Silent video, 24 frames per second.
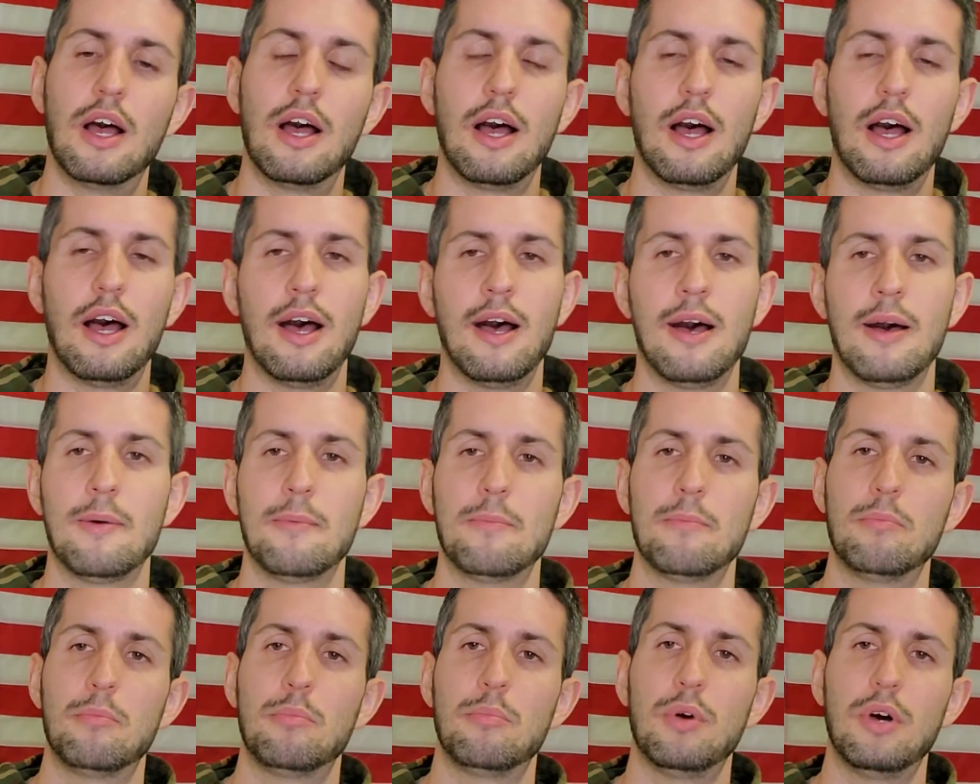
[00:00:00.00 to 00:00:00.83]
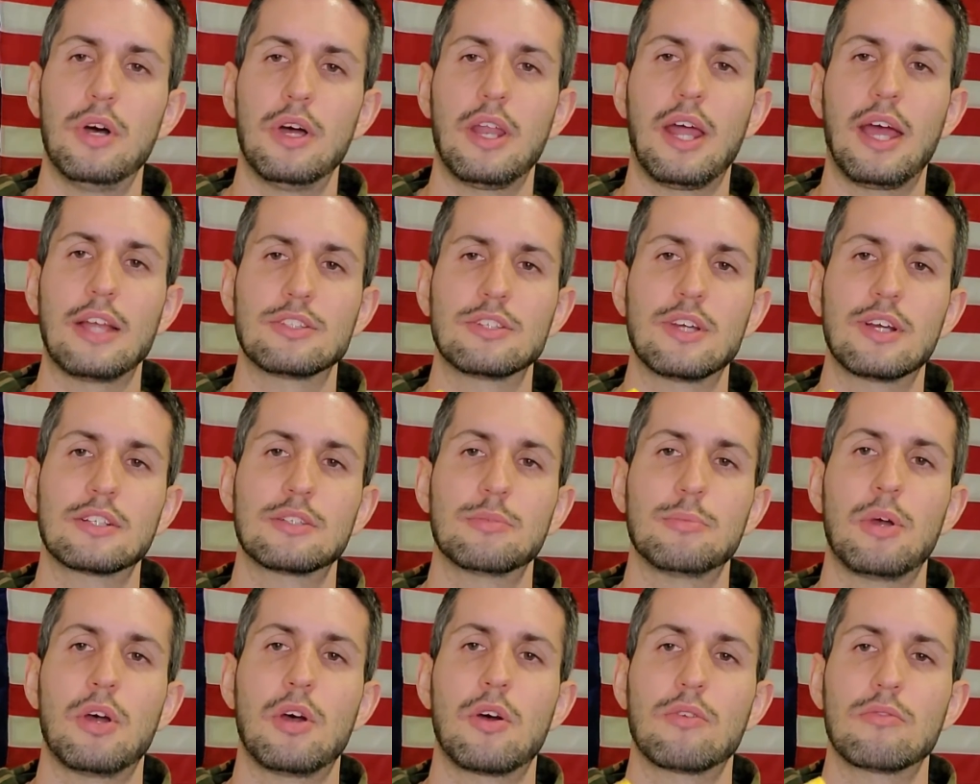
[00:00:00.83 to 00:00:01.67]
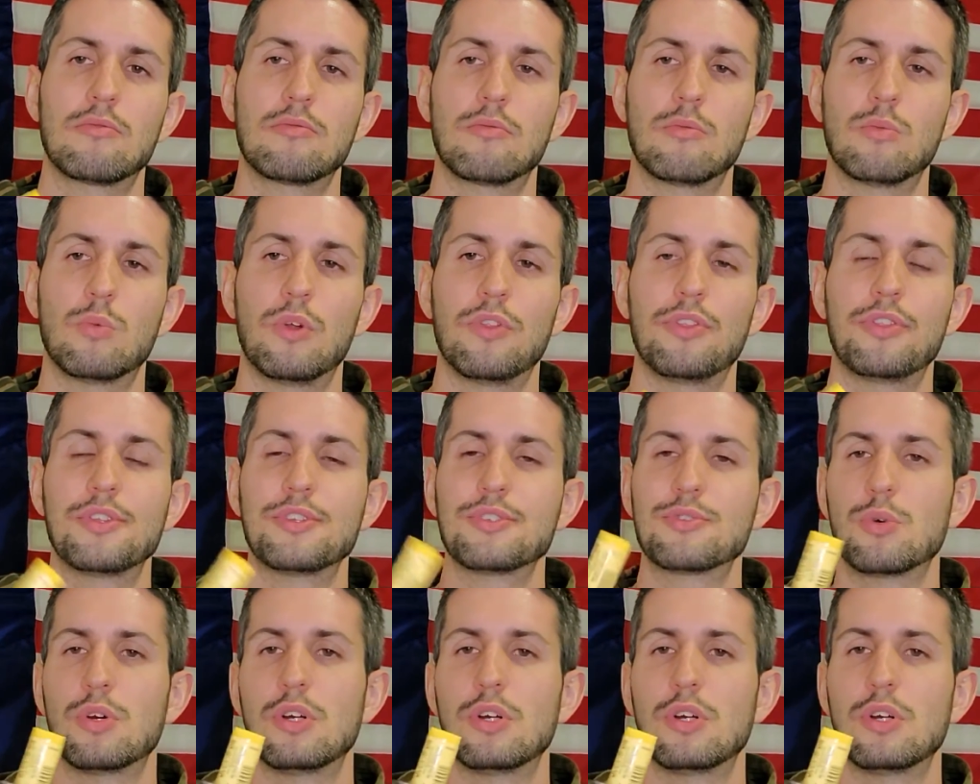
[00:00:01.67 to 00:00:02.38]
But I talked about what this